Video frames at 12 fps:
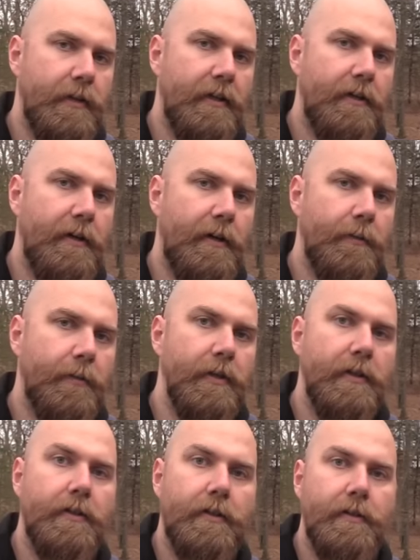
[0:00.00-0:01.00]
a
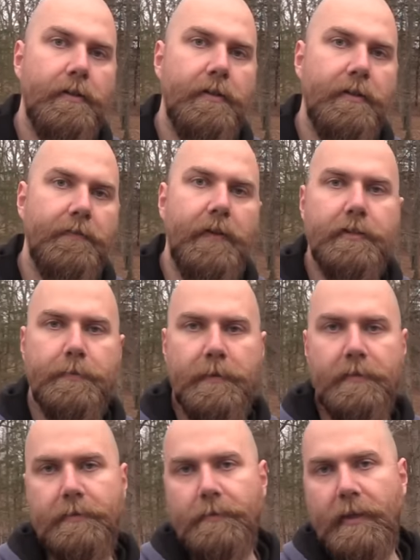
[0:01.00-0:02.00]
really good investment
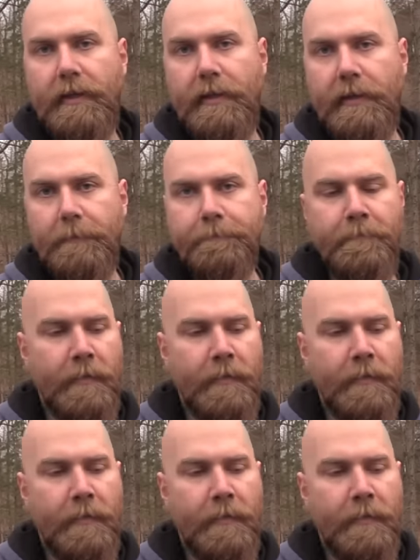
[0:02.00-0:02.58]
right now.